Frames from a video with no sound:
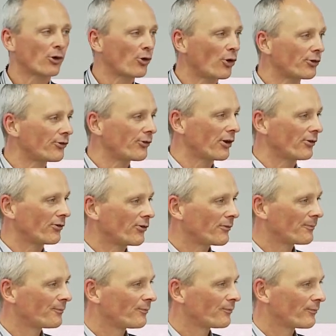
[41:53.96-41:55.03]
the content.
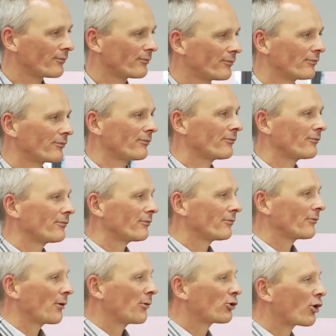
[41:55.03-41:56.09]

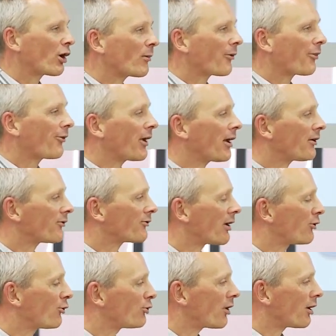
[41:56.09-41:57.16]
We talk about things
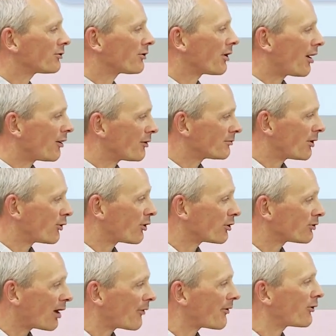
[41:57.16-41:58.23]
that you don't know, and you
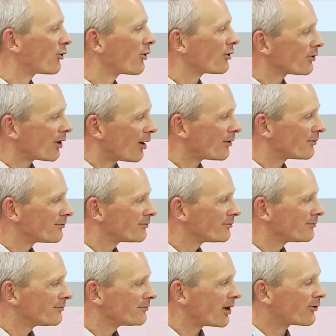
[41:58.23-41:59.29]
don't know that you don't know.
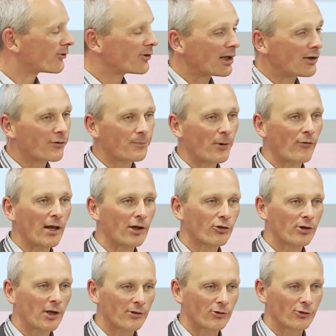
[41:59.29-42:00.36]
This is
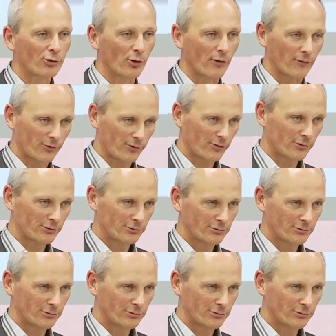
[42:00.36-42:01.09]
inspiration as a service.